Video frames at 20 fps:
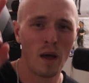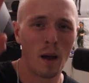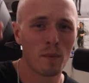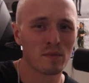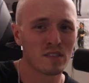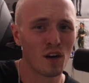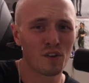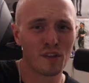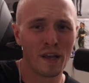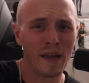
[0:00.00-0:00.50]
I'm
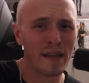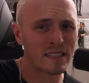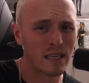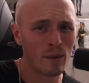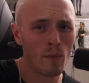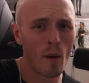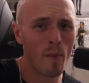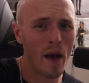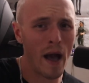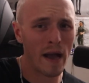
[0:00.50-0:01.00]
telling you, it's
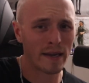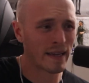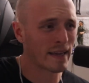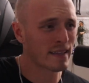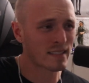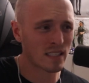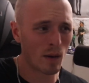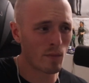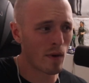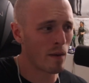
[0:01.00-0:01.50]
coming back.
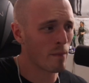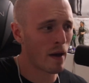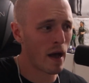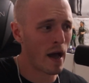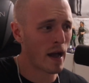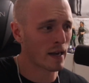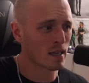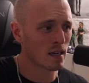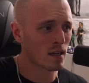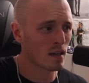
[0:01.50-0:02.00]
It's coming
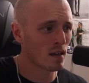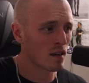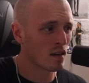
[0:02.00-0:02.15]
back.